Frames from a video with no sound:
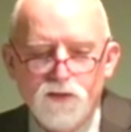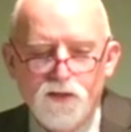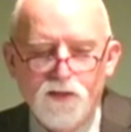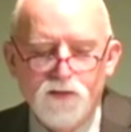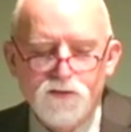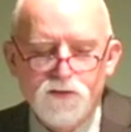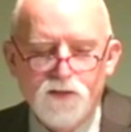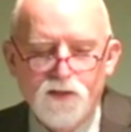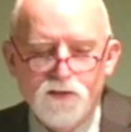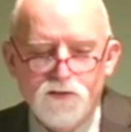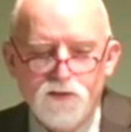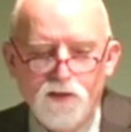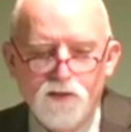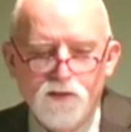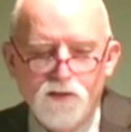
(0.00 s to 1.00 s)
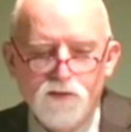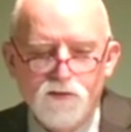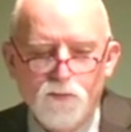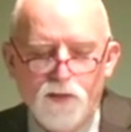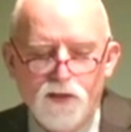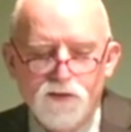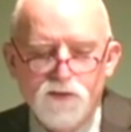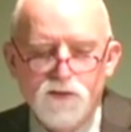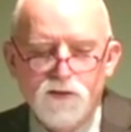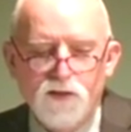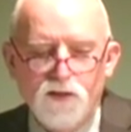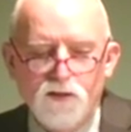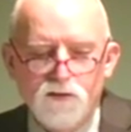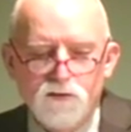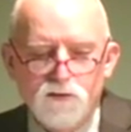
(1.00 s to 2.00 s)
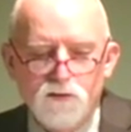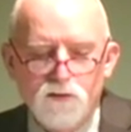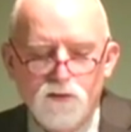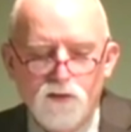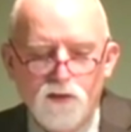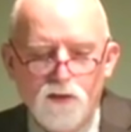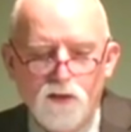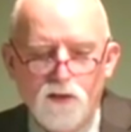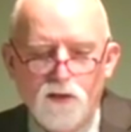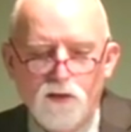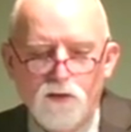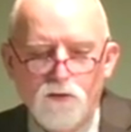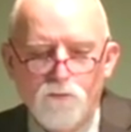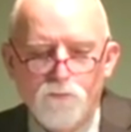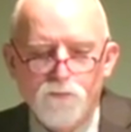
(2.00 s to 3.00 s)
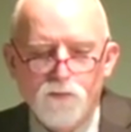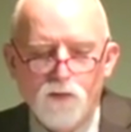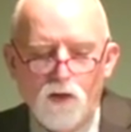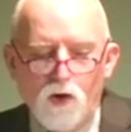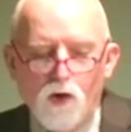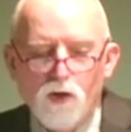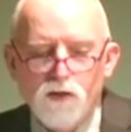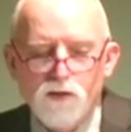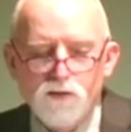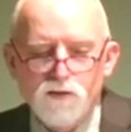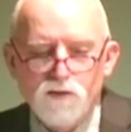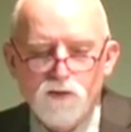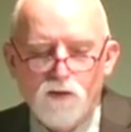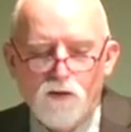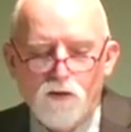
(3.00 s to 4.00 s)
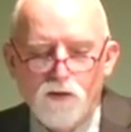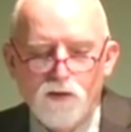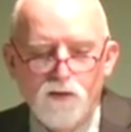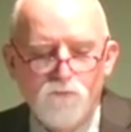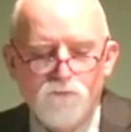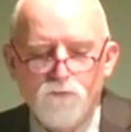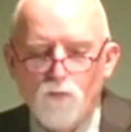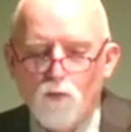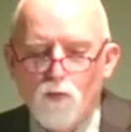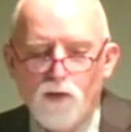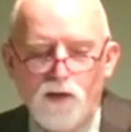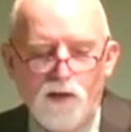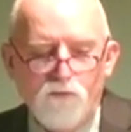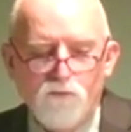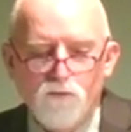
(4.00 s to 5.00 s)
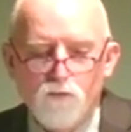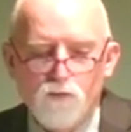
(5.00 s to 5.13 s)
things that I said doesn't make sense. Arkansas, and for whatever